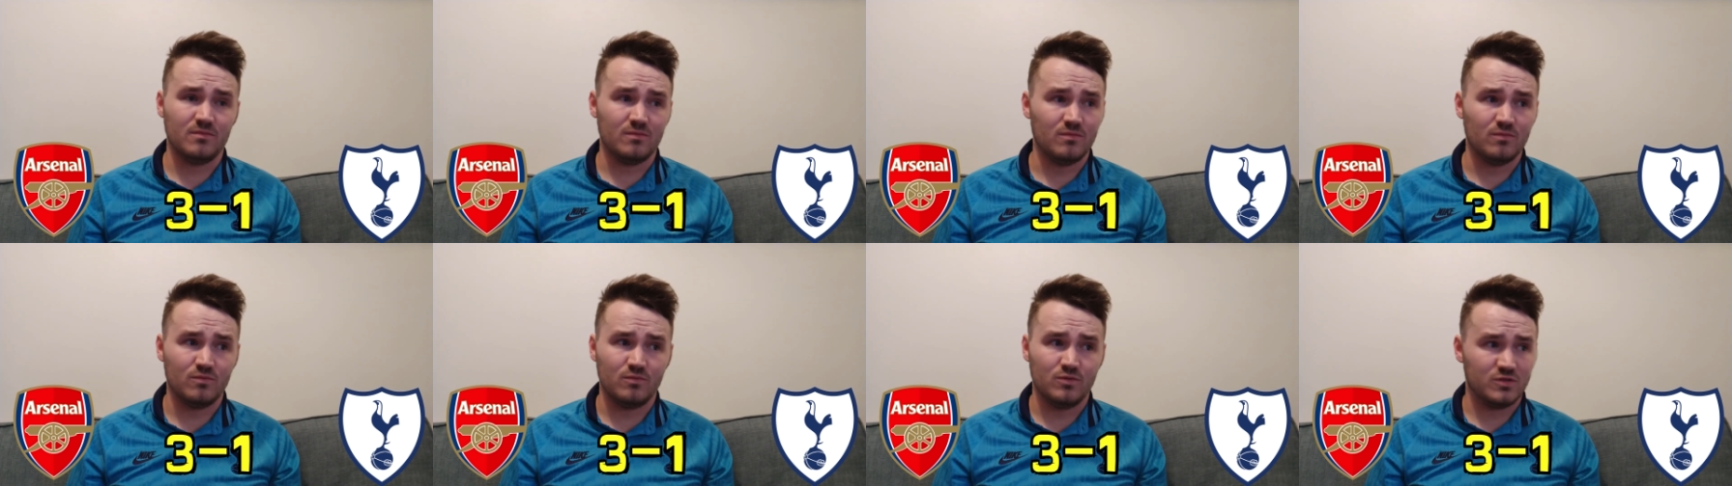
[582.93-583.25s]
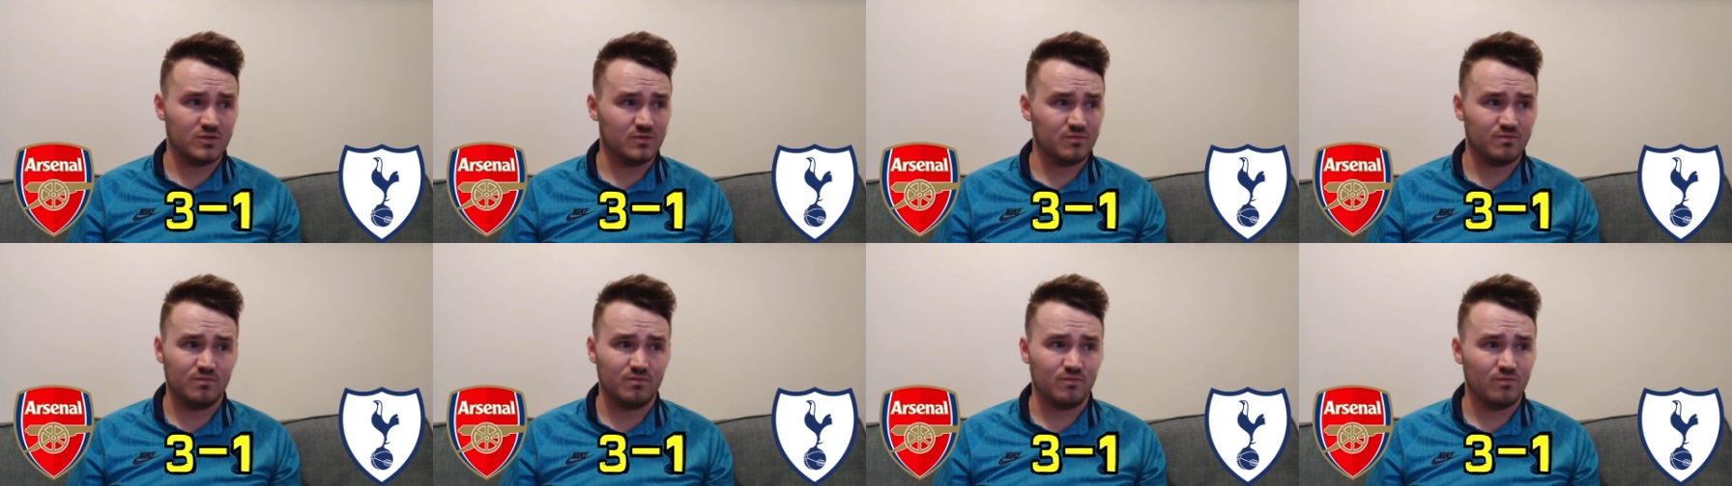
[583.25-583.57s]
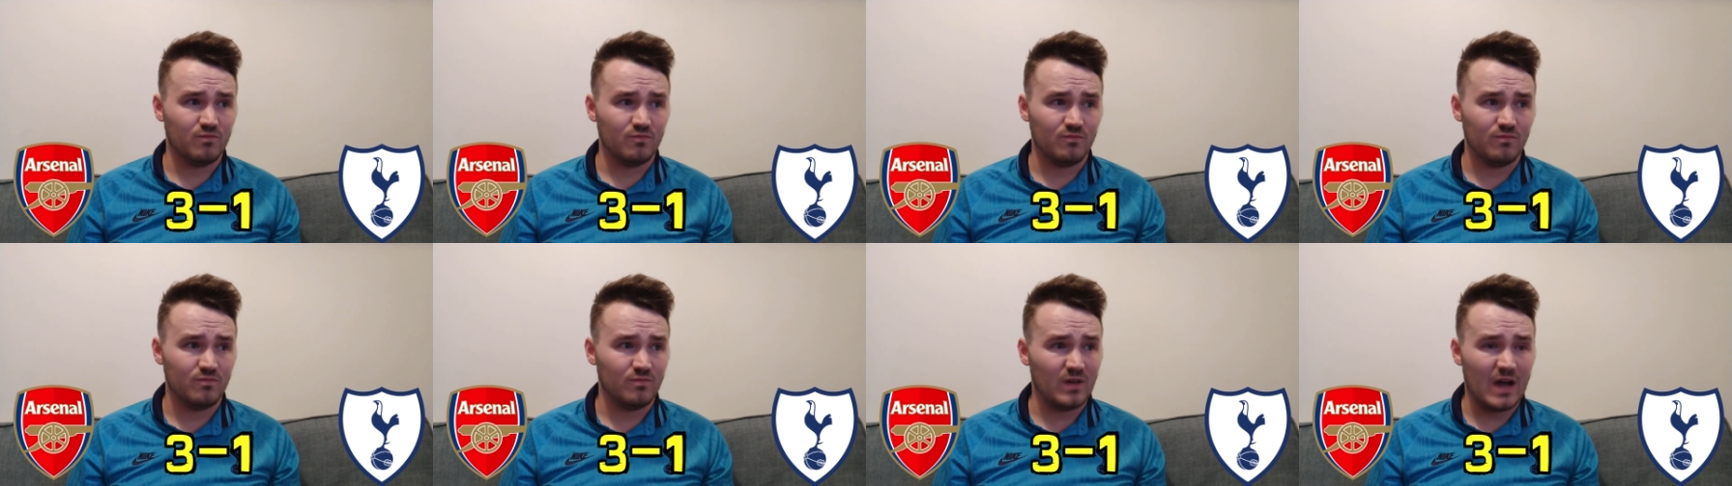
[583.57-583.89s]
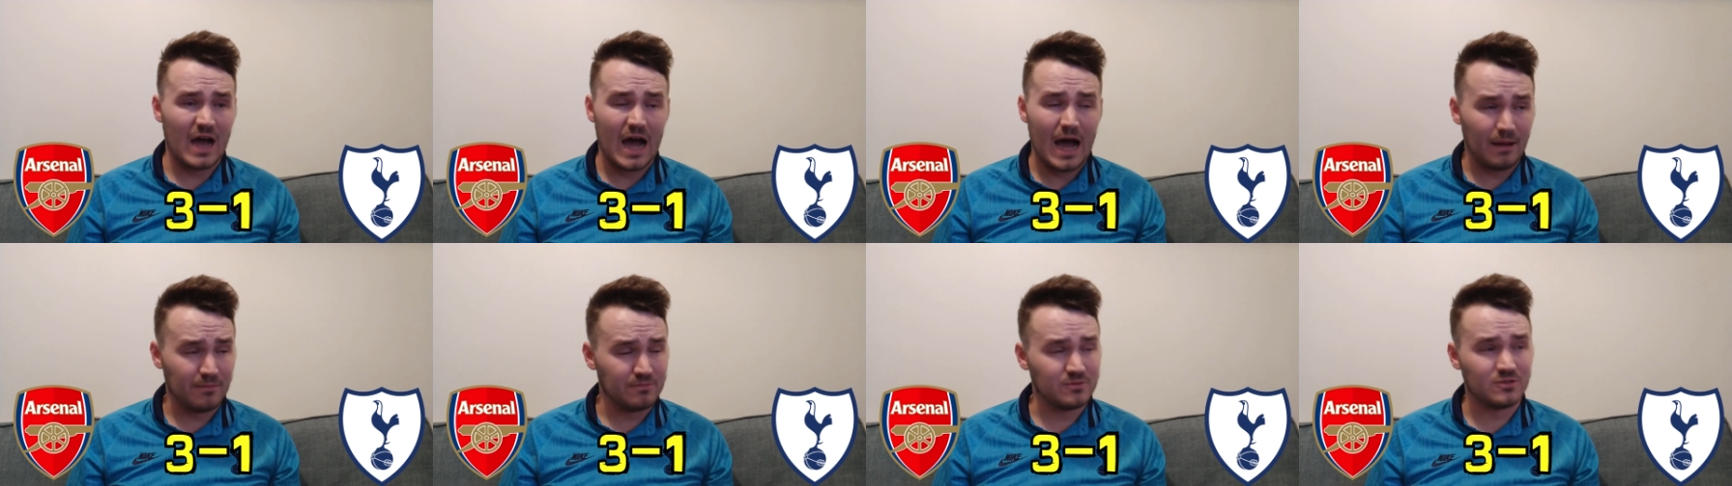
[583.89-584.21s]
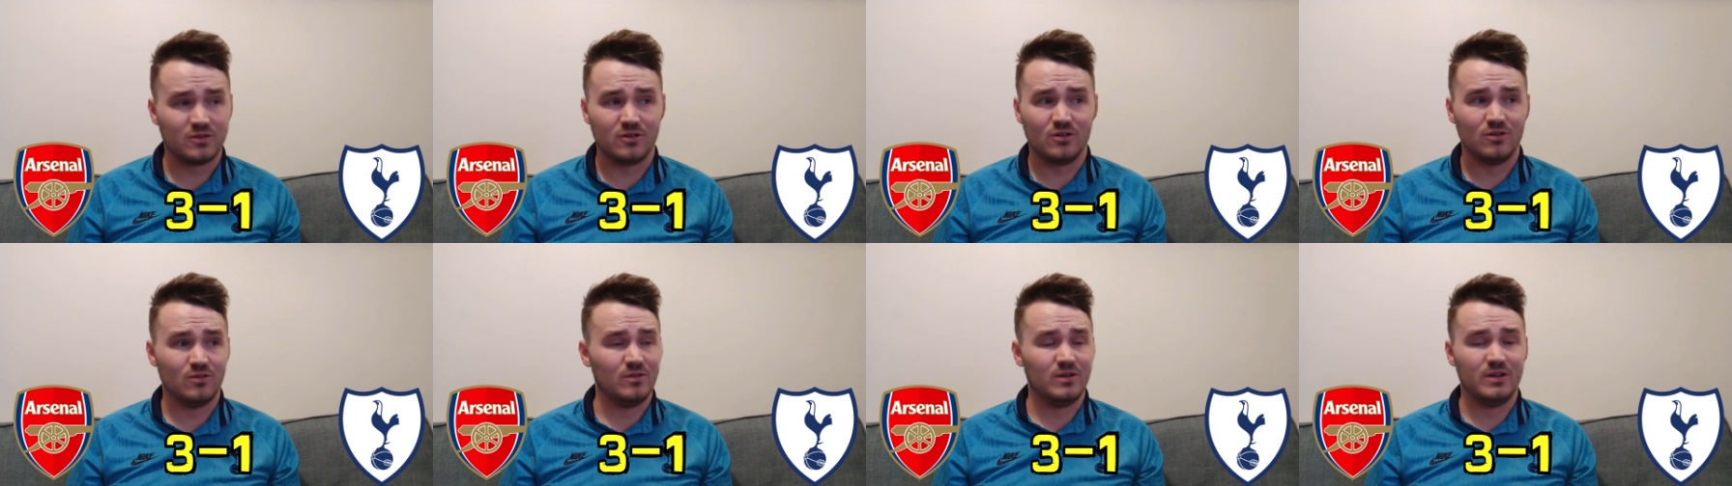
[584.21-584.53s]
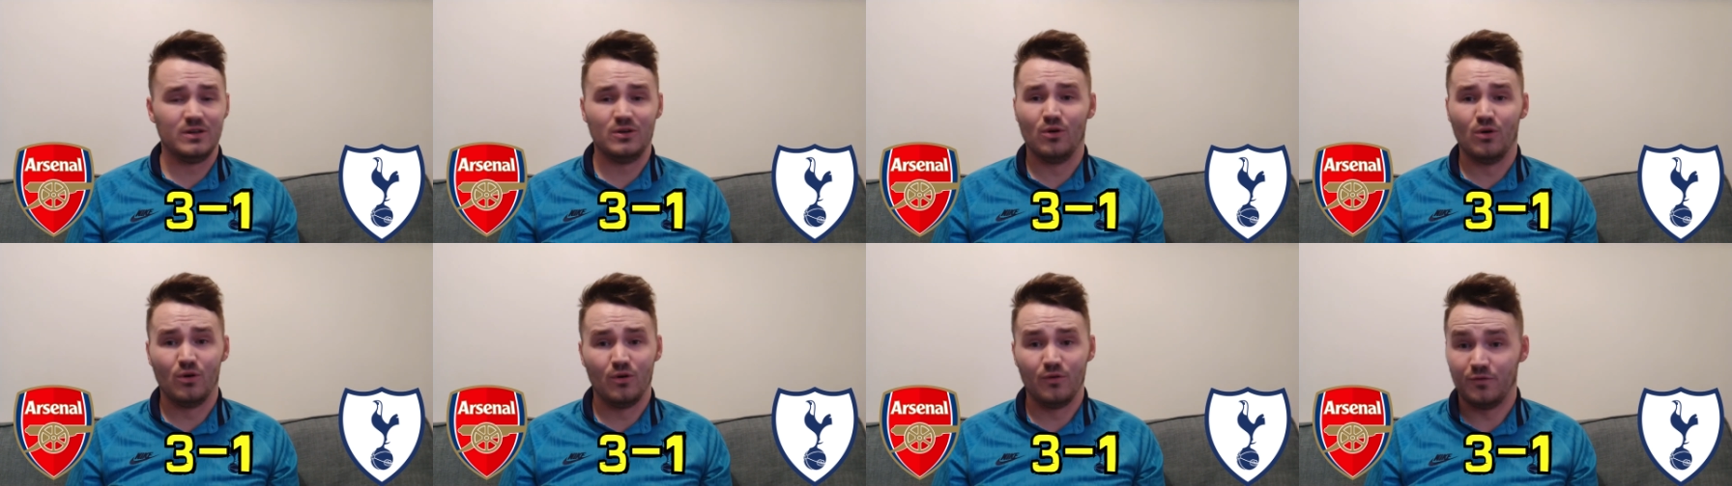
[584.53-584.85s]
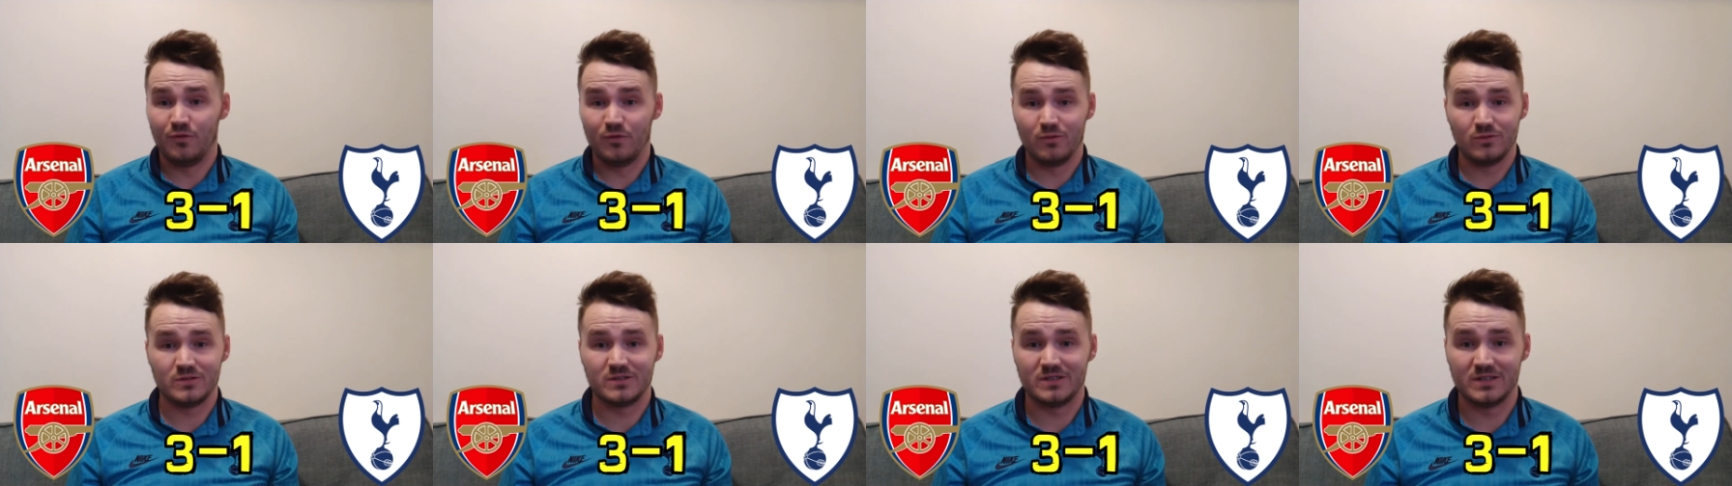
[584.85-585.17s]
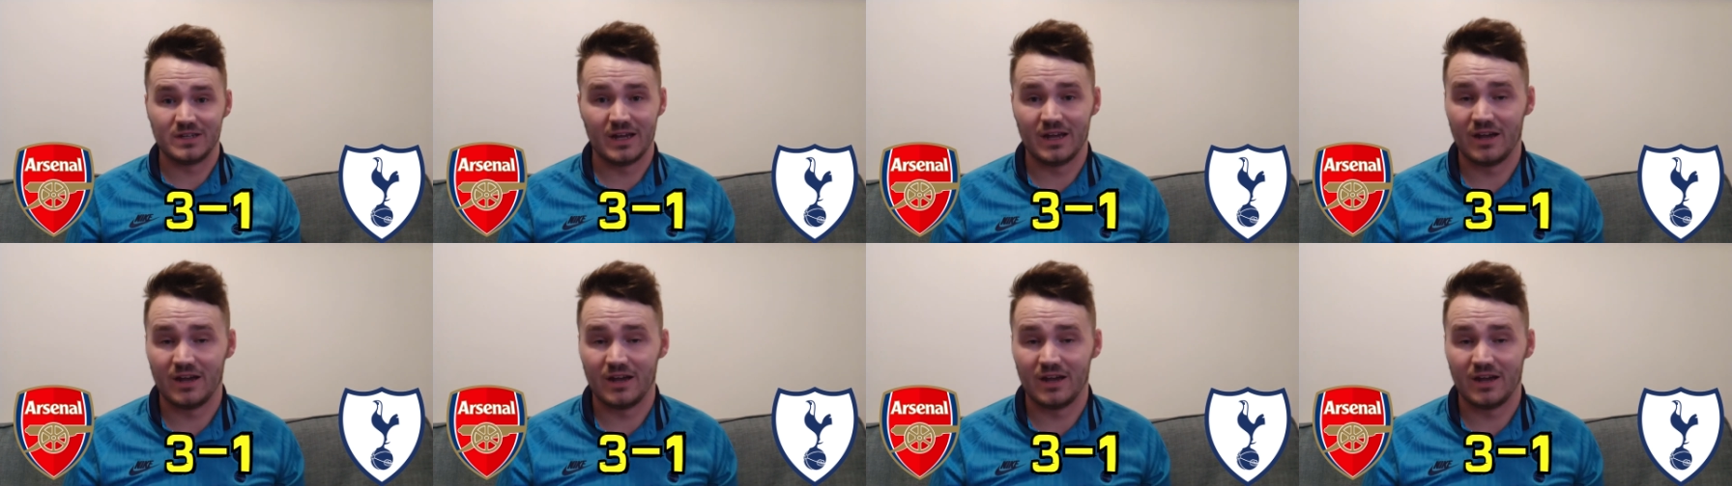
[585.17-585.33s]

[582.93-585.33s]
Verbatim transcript: was absolutely awful today.